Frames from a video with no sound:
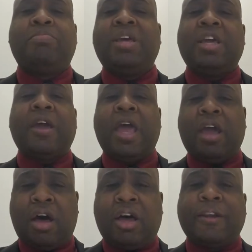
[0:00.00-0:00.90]
be a
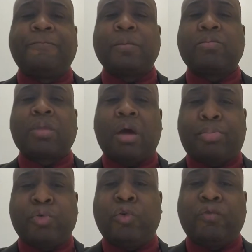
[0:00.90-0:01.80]
HUD
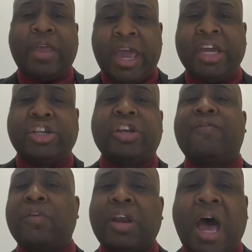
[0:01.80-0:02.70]
approved agent.
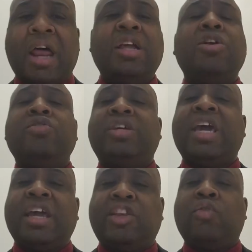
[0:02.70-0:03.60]
If you're not, you
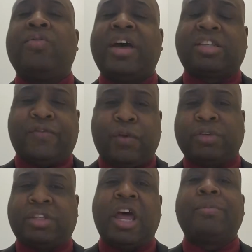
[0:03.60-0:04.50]
can't do it. That's the
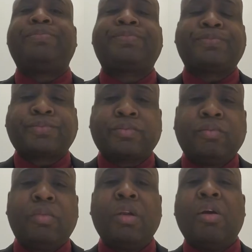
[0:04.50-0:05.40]
first step.
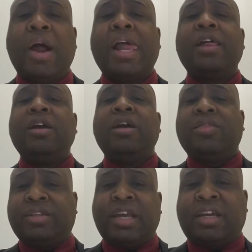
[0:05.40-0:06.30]
All right.
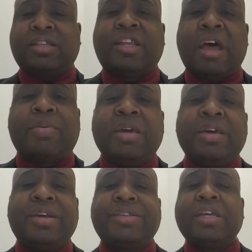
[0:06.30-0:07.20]
The second step
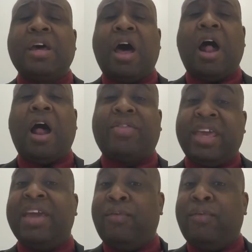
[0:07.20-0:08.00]
is they give